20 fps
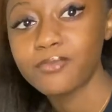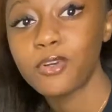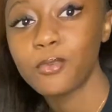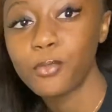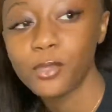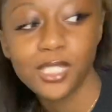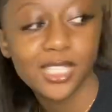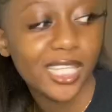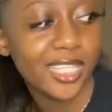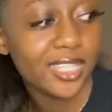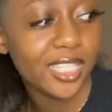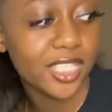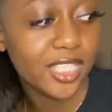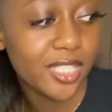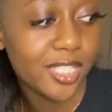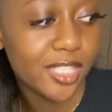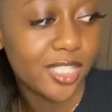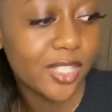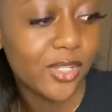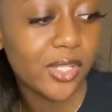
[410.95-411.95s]
before putting in the
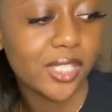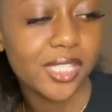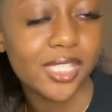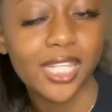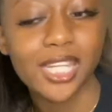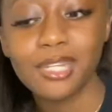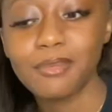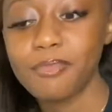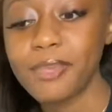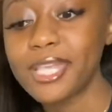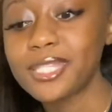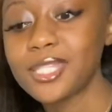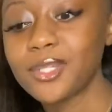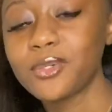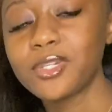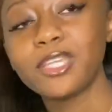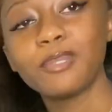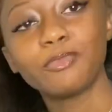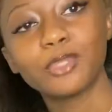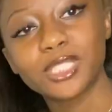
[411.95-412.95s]
sheets because then it makes the
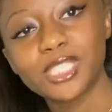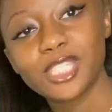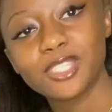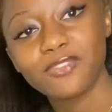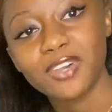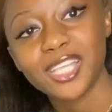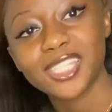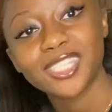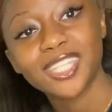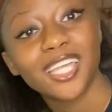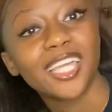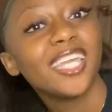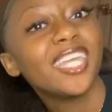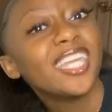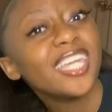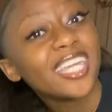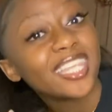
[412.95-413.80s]
cooking process faster.